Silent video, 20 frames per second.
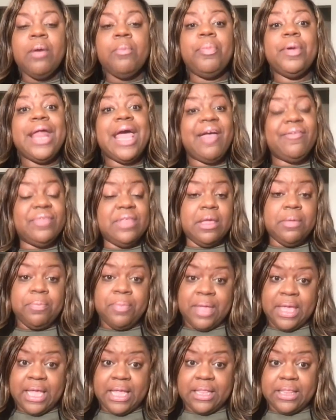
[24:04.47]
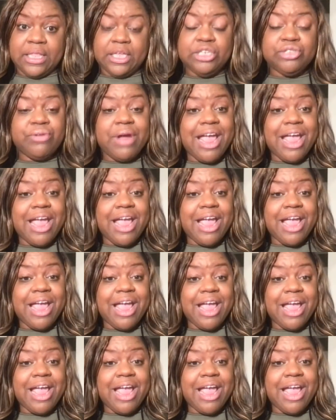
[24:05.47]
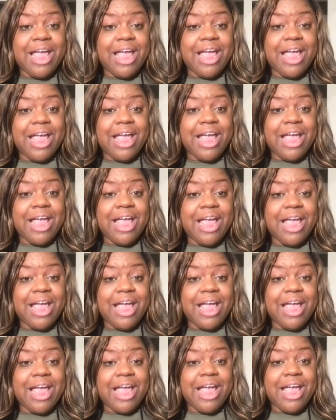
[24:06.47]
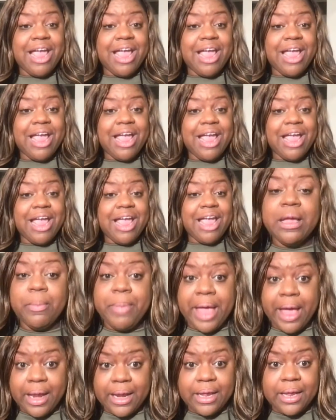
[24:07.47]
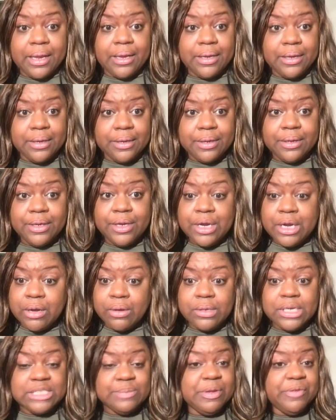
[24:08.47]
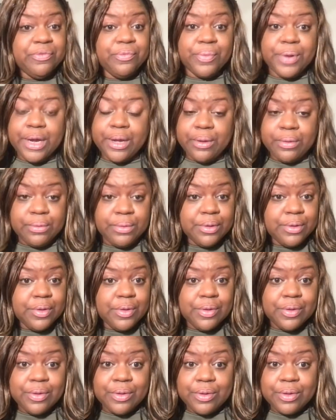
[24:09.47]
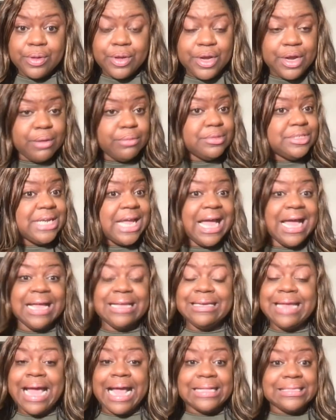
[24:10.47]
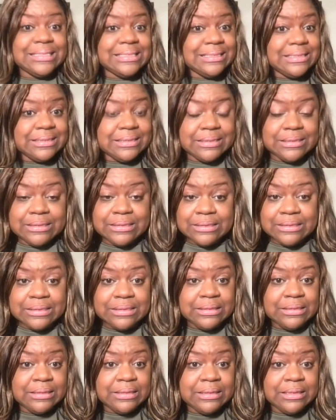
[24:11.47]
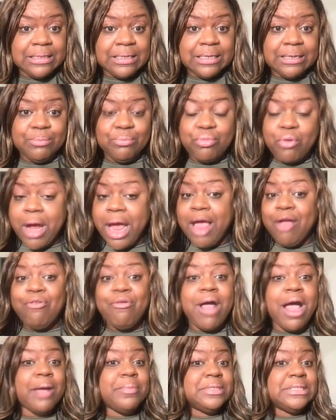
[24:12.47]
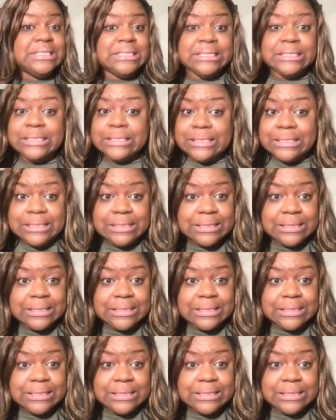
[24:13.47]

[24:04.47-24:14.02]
But I have to admit, the draft went pretty well for them. When you really think about it, let's be for real. Jahan Dotson, Brian Robinson,